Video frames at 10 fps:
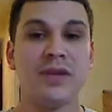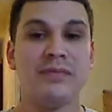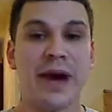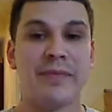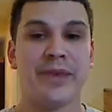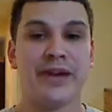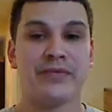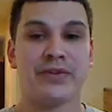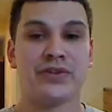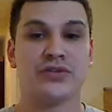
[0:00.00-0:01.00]
Batman
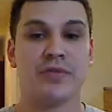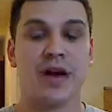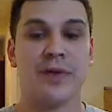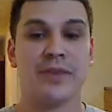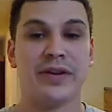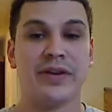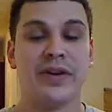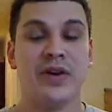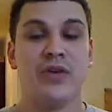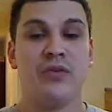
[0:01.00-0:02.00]
versus Robin
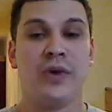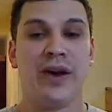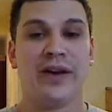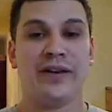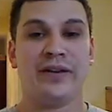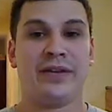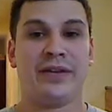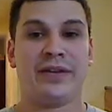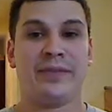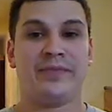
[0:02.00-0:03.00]
where
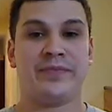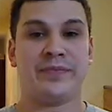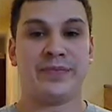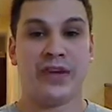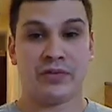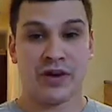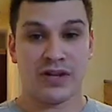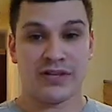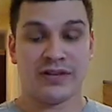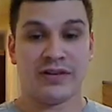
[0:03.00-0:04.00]
Dick
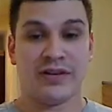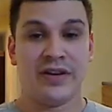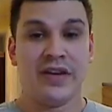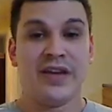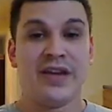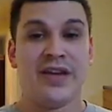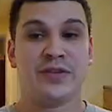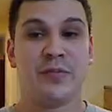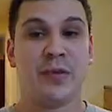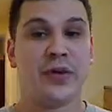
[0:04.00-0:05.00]
Grayson
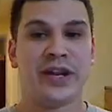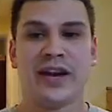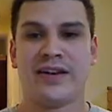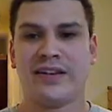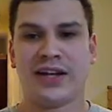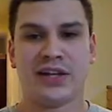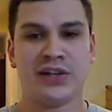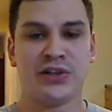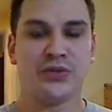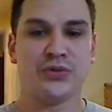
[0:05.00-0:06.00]
is pointing out a lot of
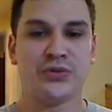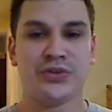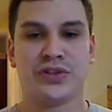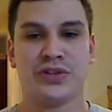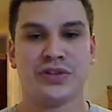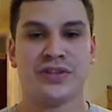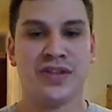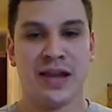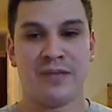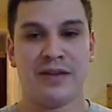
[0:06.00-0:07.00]
clues to
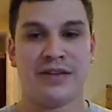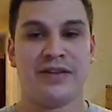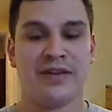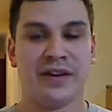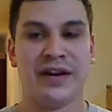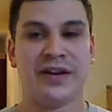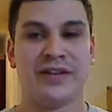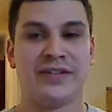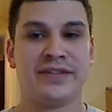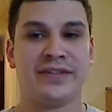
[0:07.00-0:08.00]
Damian.
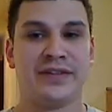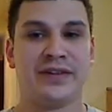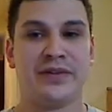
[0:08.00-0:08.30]
He's